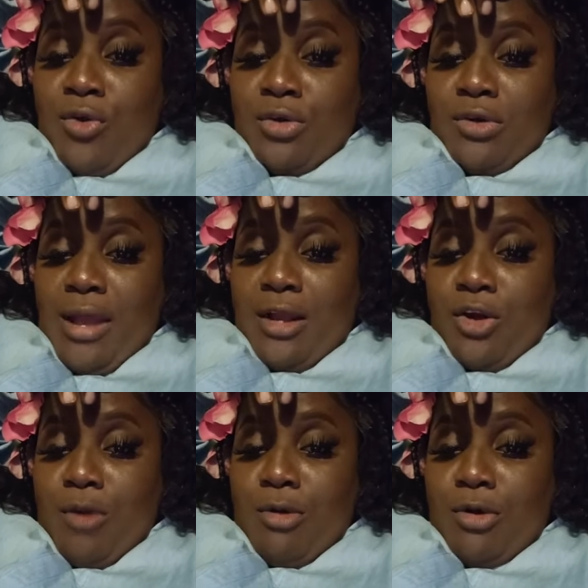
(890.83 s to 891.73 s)
When you go and
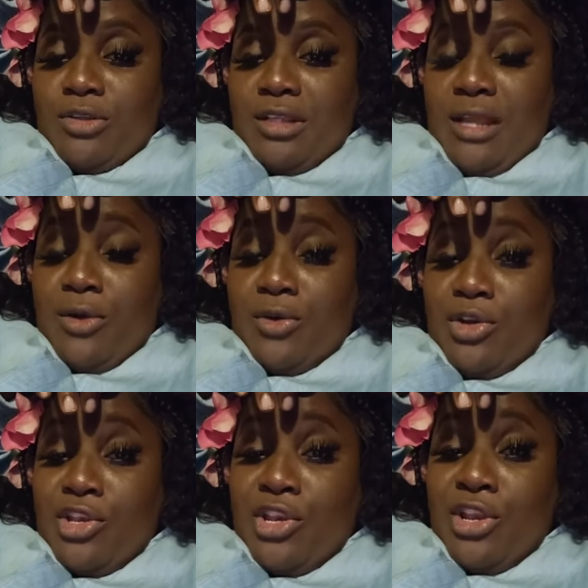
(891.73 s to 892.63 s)
come out, you know,
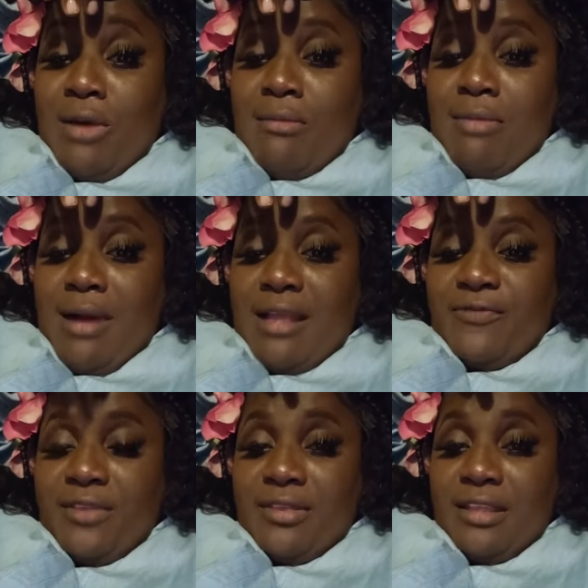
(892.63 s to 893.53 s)
no
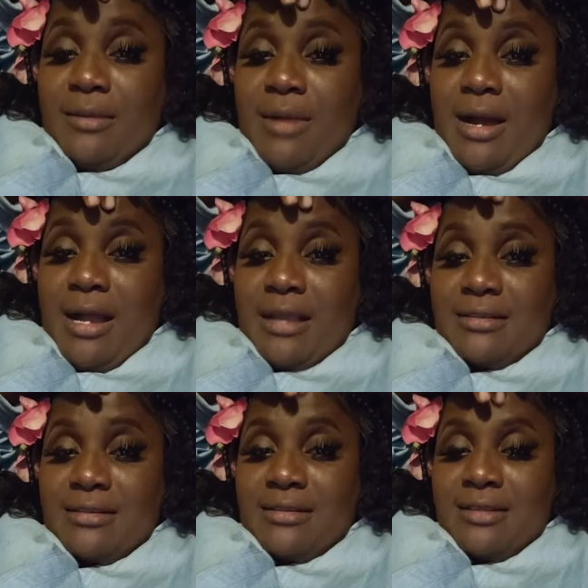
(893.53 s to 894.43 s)
numbers to see the boss.